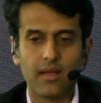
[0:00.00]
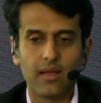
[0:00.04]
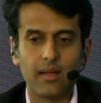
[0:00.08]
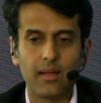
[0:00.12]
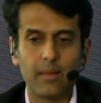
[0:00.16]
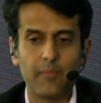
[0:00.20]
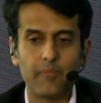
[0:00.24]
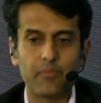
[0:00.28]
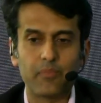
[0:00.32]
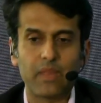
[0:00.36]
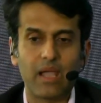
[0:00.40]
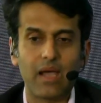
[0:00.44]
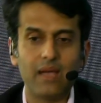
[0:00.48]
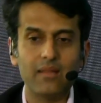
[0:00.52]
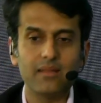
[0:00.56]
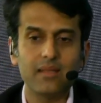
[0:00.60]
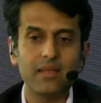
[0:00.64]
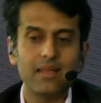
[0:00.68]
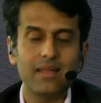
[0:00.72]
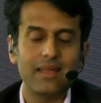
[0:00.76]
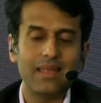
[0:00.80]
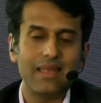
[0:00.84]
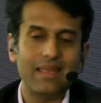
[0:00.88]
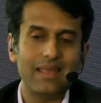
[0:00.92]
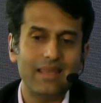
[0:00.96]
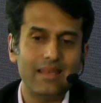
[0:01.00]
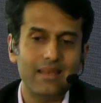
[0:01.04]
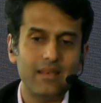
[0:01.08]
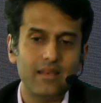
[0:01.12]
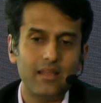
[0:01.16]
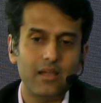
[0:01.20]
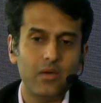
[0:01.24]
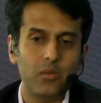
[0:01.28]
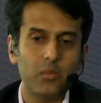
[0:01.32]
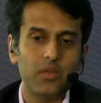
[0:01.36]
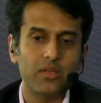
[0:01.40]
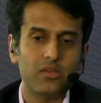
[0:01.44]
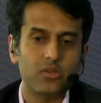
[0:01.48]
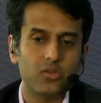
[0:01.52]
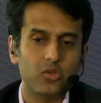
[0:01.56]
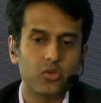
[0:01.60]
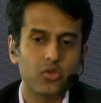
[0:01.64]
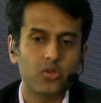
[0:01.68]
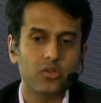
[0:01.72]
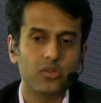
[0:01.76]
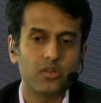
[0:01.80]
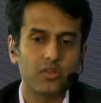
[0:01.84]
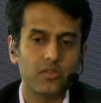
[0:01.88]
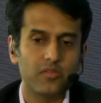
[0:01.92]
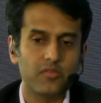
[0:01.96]
Um, I think in India, we
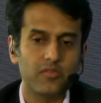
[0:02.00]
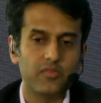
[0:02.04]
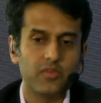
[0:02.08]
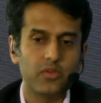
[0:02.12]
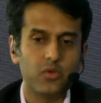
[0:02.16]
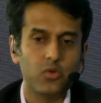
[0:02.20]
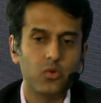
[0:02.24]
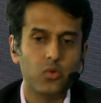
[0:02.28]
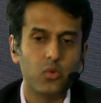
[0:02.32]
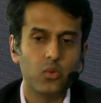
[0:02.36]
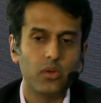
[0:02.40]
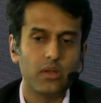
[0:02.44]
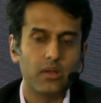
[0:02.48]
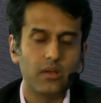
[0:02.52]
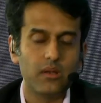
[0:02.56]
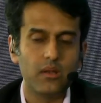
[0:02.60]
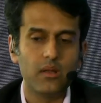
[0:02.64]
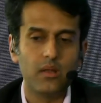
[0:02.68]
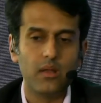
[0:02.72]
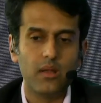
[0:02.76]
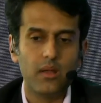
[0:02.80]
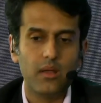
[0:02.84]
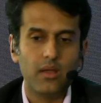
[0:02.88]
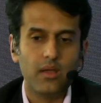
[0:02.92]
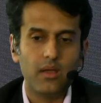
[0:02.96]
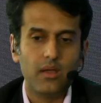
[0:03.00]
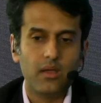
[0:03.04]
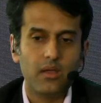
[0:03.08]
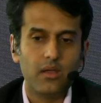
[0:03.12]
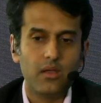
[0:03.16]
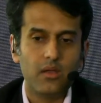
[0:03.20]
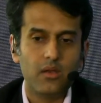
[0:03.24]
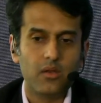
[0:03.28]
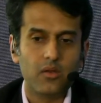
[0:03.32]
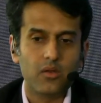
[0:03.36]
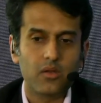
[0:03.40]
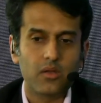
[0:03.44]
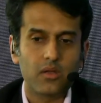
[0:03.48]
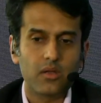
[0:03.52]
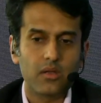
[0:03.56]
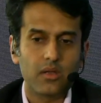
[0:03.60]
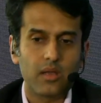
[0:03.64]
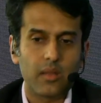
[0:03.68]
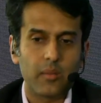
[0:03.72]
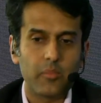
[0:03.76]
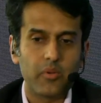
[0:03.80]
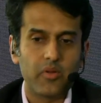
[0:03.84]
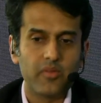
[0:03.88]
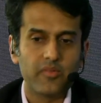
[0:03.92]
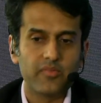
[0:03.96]
took the view in, you know, a
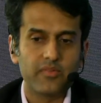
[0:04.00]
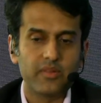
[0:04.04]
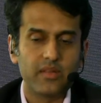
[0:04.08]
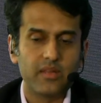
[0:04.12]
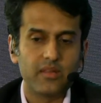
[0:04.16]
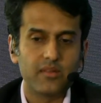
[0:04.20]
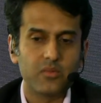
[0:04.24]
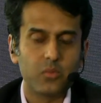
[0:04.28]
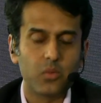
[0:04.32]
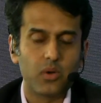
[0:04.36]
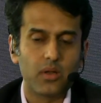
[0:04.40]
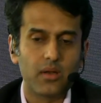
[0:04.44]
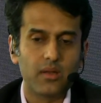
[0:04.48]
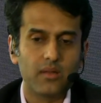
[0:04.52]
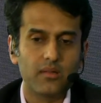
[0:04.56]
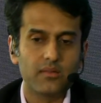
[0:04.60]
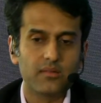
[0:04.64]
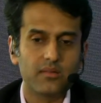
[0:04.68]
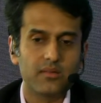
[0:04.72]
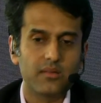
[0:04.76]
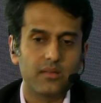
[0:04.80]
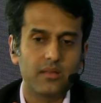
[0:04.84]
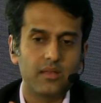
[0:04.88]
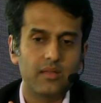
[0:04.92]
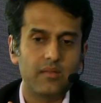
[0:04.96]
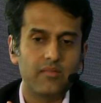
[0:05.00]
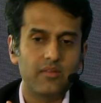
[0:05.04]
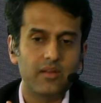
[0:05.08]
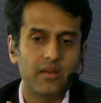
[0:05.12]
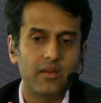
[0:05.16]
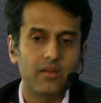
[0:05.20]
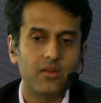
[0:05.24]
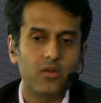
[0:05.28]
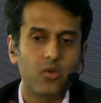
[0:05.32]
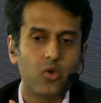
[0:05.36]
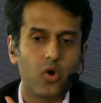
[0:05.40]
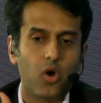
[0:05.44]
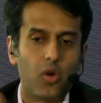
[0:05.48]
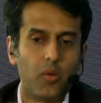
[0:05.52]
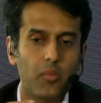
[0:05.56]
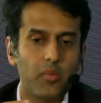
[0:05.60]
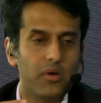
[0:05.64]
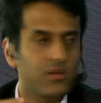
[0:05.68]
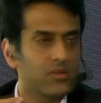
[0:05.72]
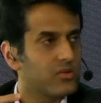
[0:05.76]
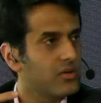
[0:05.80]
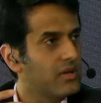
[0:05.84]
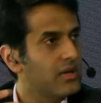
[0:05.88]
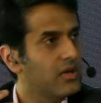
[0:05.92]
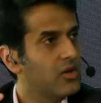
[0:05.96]
couple of things. One is even in
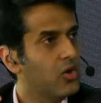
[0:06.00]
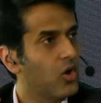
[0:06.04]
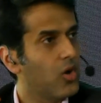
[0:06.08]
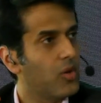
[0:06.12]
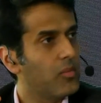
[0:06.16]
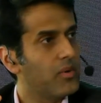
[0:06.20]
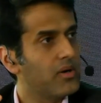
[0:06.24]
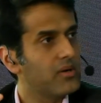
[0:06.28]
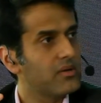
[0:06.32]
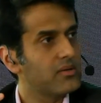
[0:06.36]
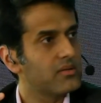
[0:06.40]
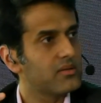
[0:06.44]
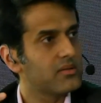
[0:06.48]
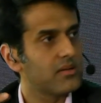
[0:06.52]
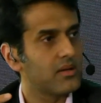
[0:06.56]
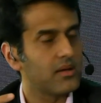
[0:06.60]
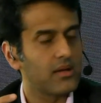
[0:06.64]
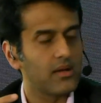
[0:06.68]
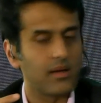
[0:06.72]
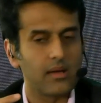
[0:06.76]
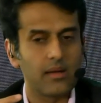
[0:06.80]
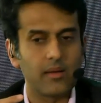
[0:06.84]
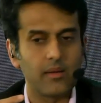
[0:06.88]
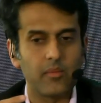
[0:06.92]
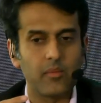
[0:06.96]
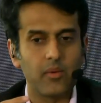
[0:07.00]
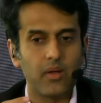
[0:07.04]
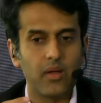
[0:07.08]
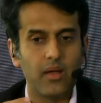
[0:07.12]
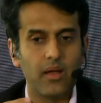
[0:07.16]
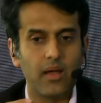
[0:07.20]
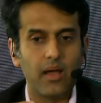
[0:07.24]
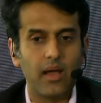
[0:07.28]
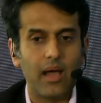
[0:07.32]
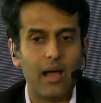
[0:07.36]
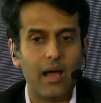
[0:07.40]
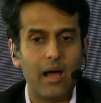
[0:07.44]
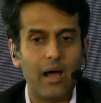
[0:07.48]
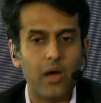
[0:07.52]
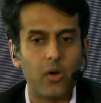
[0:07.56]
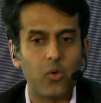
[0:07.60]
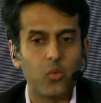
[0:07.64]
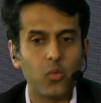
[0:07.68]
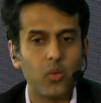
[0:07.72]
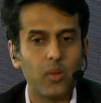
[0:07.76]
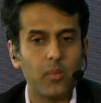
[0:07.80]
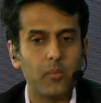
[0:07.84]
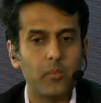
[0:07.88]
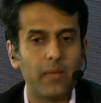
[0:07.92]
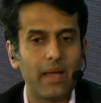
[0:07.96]
commerce or e-commerce, uh, how
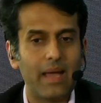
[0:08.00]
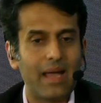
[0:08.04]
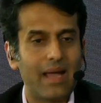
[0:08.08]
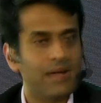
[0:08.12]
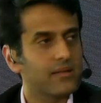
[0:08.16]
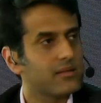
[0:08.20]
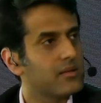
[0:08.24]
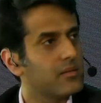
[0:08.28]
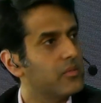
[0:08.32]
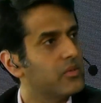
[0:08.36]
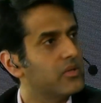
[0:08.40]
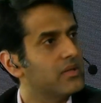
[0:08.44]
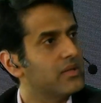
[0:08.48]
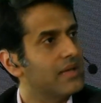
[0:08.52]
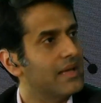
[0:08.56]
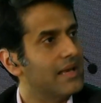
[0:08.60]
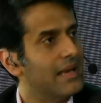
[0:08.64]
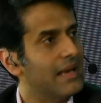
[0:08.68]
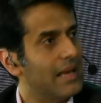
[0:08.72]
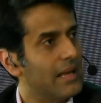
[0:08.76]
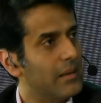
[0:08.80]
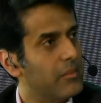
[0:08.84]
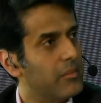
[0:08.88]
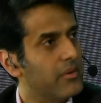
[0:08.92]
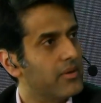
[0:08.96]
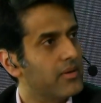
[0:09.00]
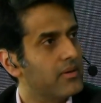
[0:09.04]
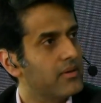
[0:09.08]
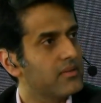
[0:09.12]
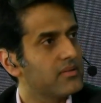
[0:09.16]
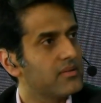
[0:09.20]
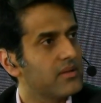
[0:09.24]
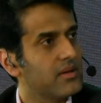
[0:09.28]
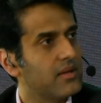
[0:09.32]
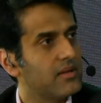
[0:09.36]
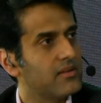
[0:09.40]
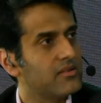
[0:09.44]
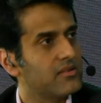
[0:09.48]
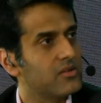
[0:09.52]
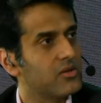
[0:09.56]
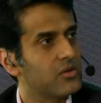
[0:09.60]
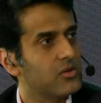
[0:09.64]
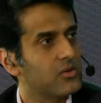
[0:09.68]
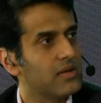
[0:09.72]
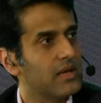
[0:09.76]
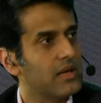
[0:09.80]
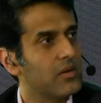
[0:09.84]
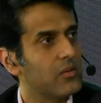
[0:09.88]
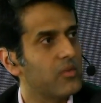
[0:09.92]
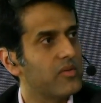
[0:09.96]
do we back some of the enablers? And
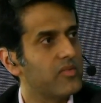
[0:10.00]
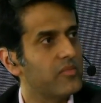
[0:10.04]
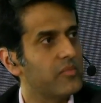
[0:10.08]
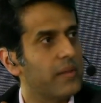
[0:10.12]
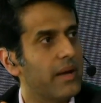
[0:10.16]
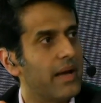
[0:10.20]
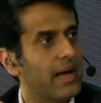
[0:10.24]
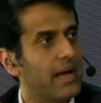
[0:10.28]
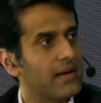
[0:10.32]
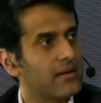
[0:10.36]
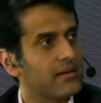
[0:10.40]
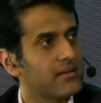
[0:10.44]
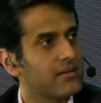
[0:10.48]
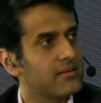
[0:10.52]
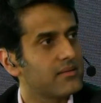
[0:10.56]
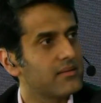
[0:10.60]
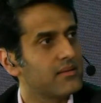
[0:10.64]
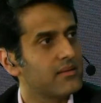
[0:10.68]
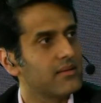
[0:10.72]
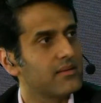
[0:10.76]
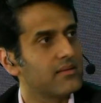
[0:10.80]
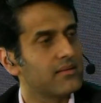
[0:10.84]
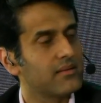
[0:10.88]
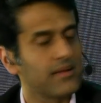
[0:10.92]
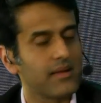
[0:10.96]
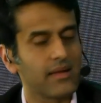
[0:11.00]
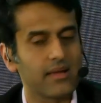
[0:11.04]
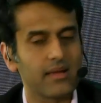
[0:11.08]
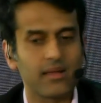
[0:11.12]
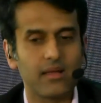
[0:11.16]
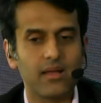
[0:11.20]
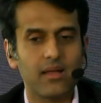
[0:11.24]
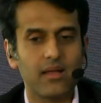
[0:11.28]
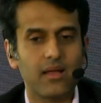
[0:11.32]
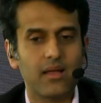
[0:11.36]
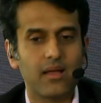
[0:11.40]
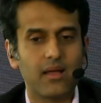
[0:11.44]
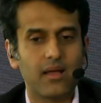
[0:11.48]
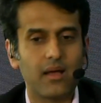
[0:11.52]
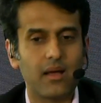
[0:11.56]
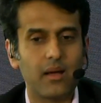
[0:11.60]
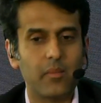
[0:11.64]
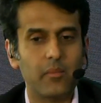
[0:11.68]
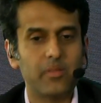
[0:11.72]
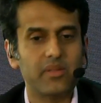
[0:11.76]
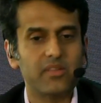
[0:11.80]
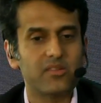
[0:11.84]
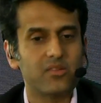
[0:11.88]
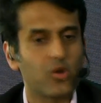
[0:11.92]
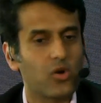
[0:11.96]
so there we've backed things like
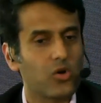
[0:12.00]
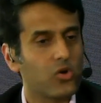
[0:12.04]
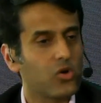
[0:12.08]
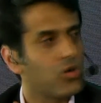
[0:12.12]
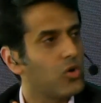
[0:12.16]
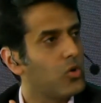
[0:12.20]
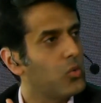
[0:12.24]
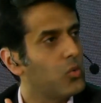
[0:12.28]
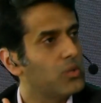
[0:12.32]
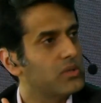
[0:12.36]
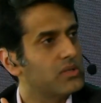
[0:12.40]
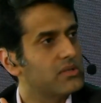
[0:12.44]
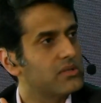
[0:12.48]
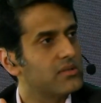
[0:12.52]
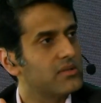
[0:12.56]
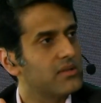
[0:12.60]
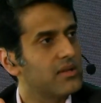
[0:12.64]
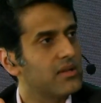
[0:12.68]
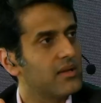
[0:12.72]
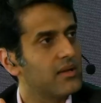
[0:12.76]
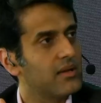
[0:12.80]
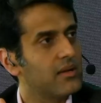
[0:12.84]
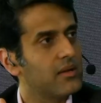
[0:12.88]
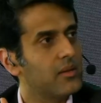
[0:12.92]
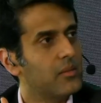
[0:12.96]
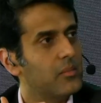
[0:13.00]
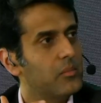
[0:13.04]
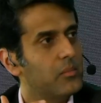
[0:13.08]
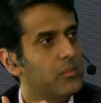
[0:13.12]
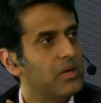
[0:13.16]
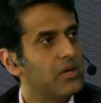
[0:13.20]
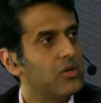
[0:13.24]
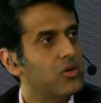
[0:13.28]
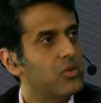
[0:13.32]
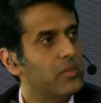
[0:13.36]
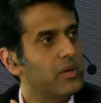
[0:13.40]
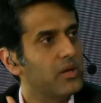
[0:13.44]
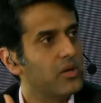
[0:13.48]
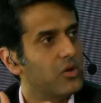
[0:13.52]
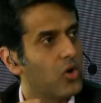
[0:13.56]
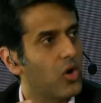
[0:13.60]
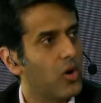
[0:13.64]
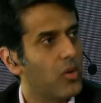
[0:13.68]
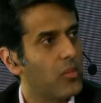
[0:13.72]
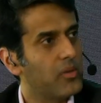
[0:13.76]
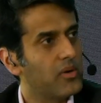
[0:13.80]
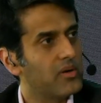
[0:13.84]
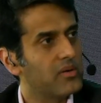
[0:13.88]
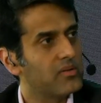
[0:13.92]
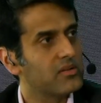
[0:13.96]
uh, Bizongo, which is a B2B
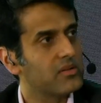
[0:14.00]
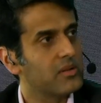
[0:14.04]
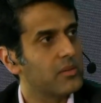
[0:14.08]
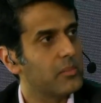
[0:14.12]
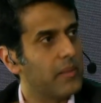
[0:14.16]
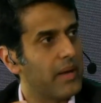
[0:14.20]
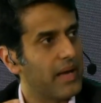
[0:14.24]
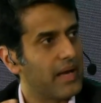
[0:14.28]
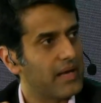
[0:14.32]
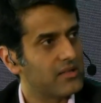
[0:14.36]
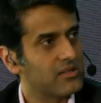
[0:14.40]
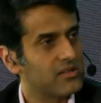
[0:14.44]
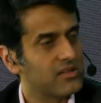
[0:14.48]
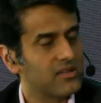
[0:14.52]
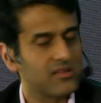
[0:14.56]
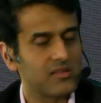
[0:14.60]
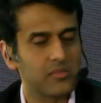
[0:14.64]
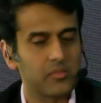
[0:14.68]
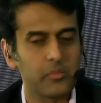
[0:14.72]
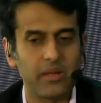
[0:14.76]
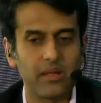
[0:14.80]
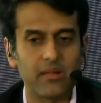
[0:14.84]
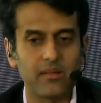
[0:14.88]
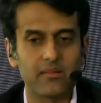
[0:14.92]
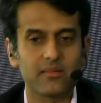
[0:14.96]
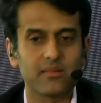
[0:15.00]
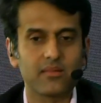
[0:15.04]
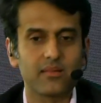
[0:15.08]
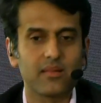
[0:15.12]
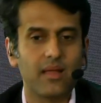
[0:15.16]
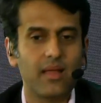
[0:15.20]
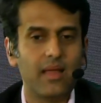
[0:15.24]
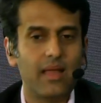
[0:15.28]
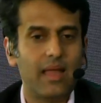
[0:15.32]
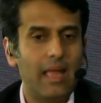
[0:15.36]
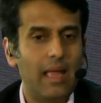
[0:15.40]
commerce in the packaging space.